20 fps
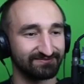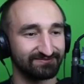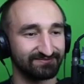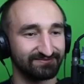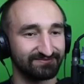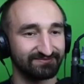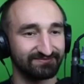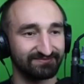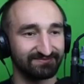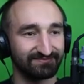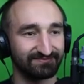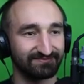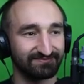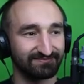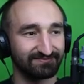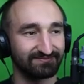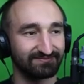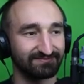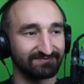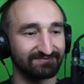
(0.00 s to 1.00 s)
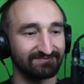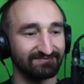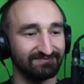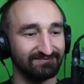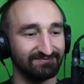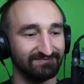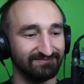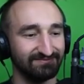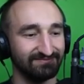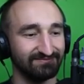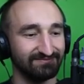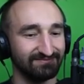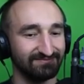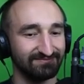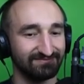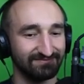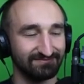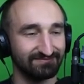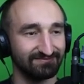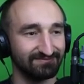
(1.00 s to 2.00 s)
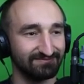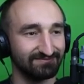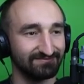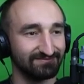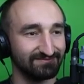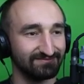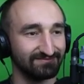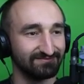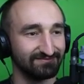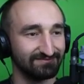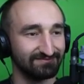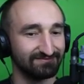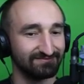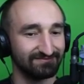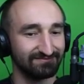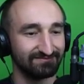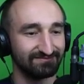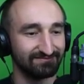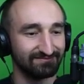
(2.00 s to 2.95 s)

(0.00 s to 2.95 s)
(silence)